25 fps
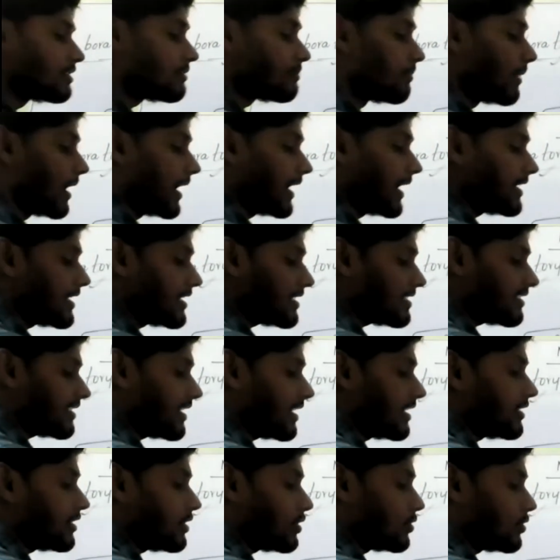minus
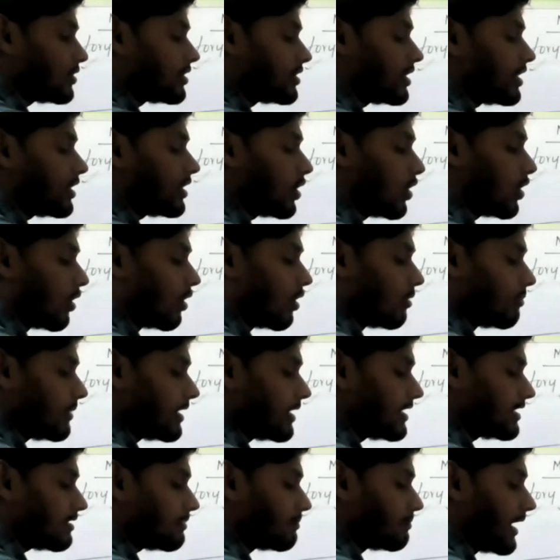10 to 0
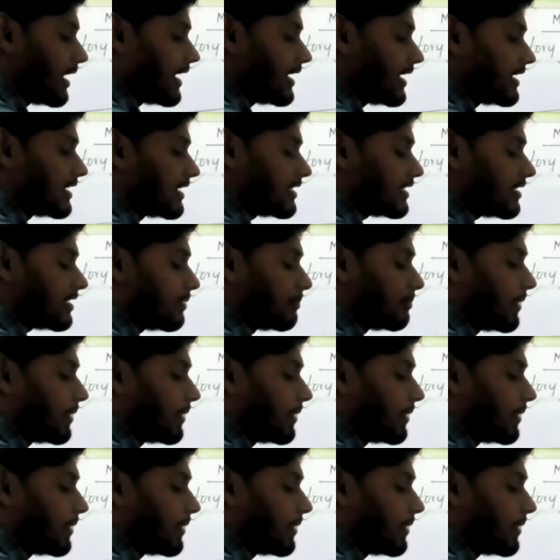means minus